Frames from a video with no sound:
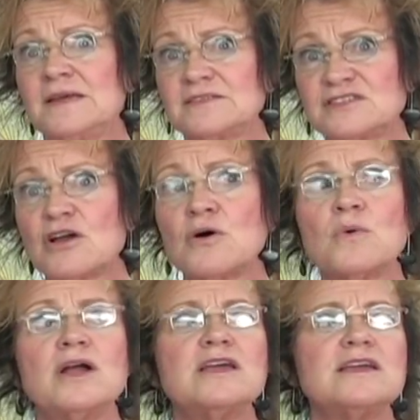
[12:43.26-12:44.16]

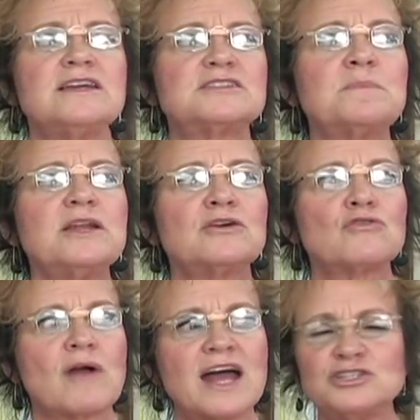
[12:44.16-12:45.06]
So it's been a
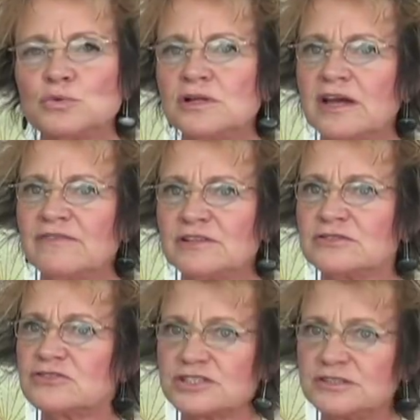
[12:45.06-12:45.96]
gradual
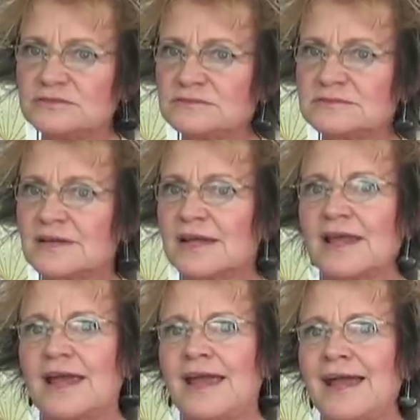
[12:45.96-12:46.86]
evolution,
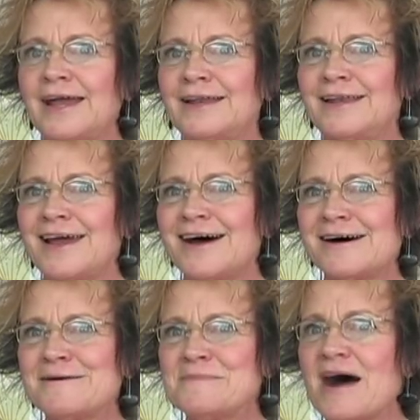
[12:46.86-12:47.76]
and
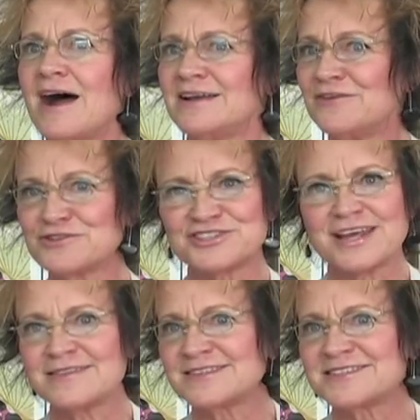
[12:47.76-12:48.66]
um, I never
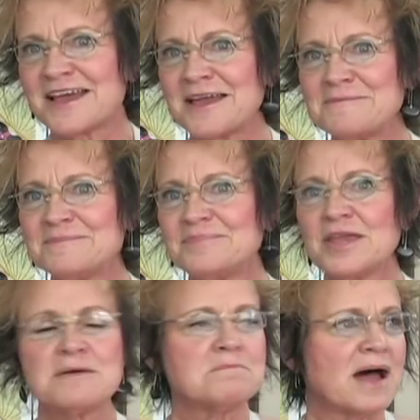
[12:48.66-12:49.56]
stay the same.
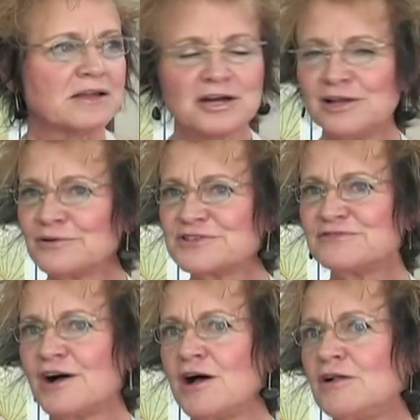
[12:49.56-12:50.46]
My colors
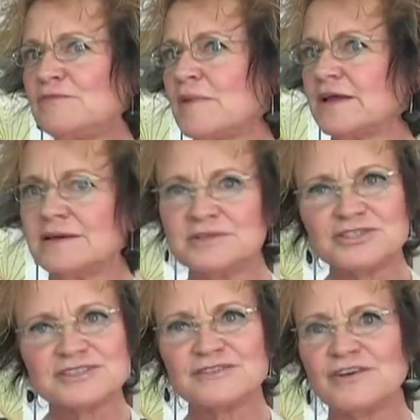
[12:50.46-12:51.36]
evolve, my
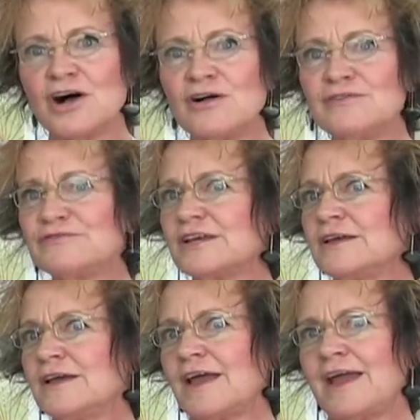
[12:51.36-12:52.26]
images evolve,
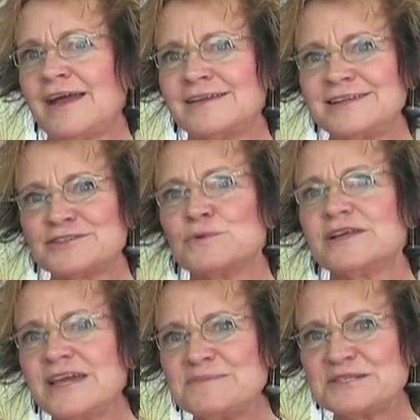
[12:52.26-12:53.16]
and it's what
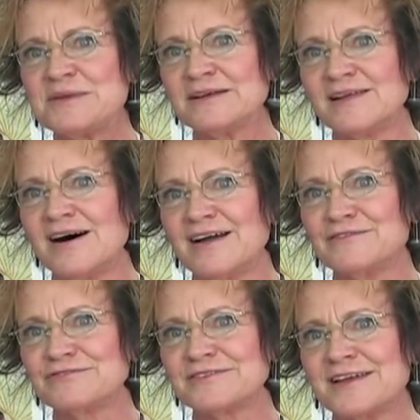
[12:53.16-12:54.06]
keeps me alive
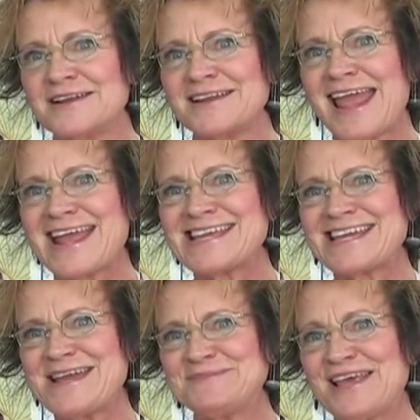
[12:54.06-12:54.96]
and
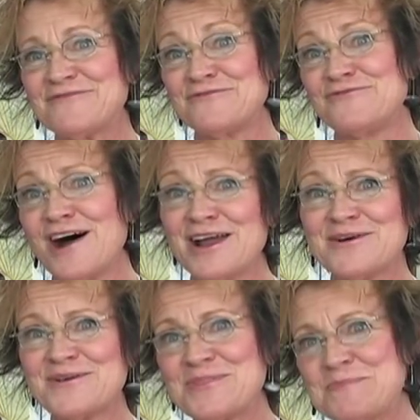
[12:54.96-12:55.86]
keeps that
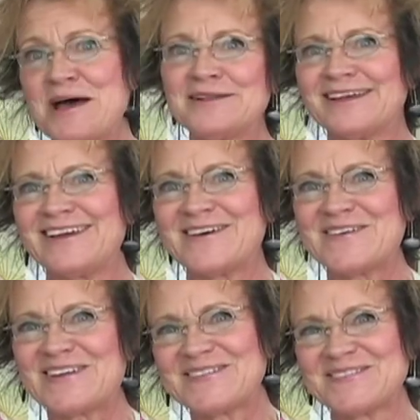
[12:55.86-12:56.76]
fire in the belly
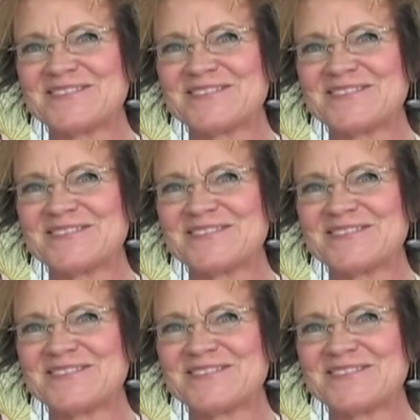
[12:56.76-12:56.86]
going.